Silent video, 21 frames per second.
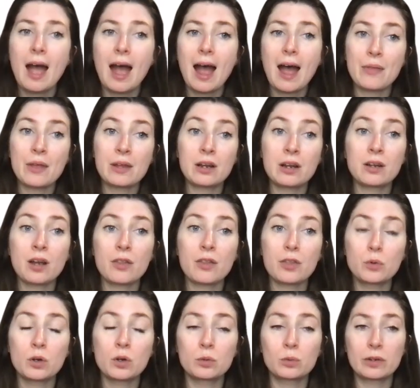And then
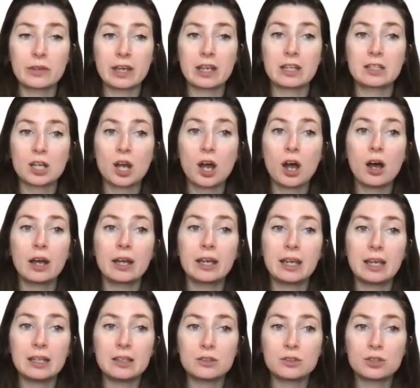another one where they tie
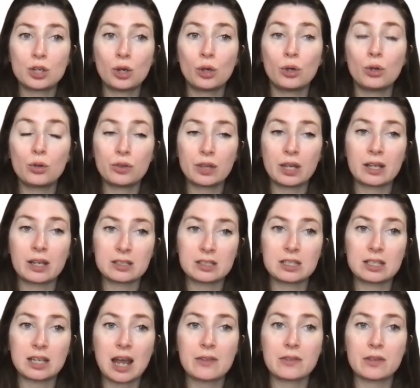in two things
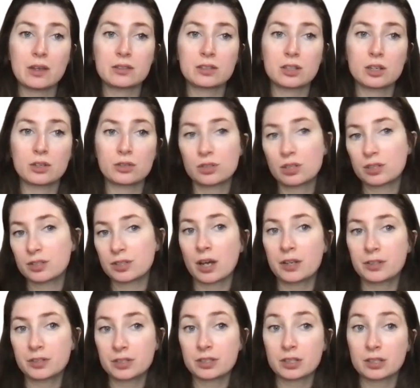together. So just
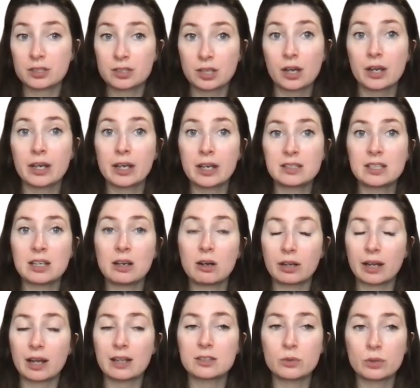under society, I'll
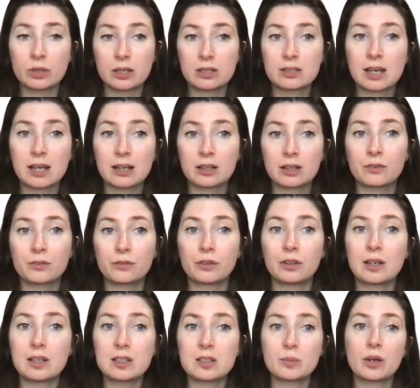get to in a second for
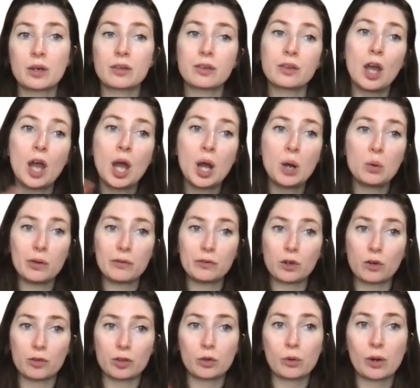Elizabeth, we've
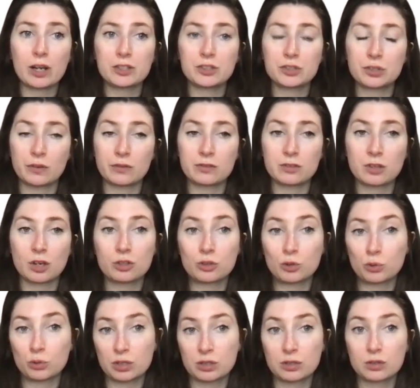got the question of
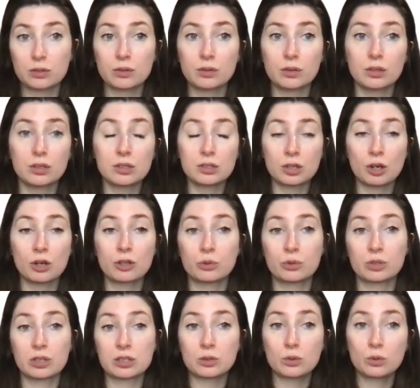social
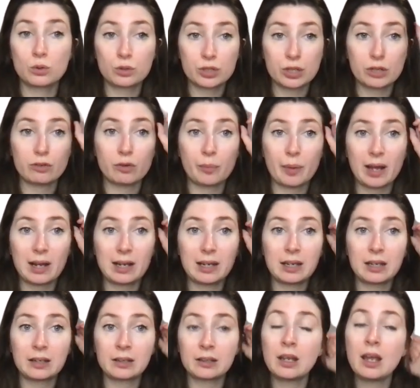disorder,
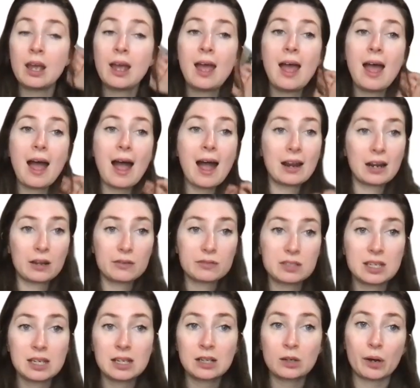rebellion. And I've
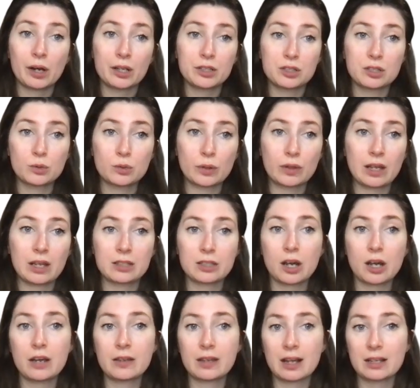seen questions where they
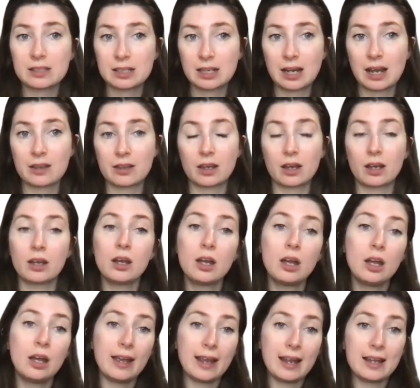tie that together.
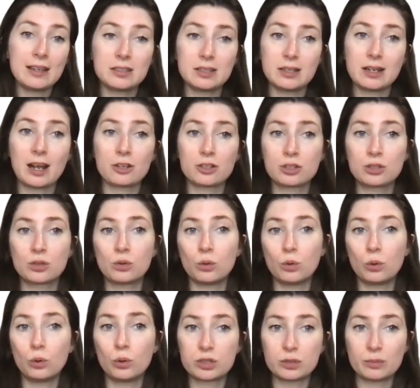International
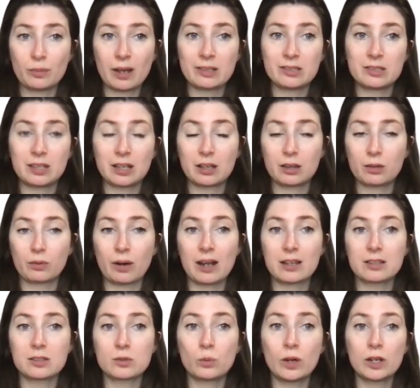or domestic
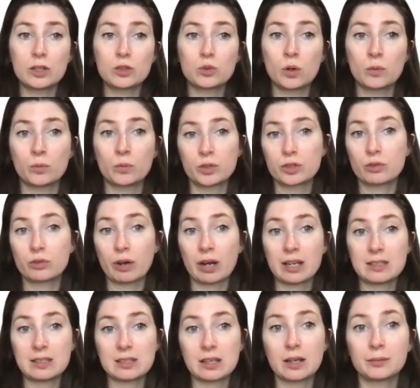threats, which one was
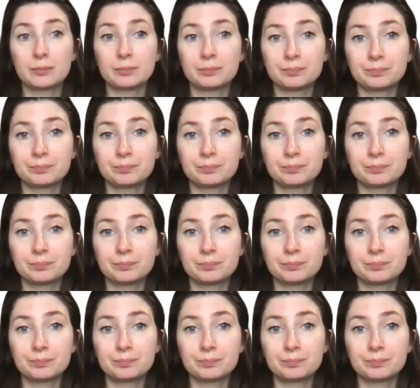greater?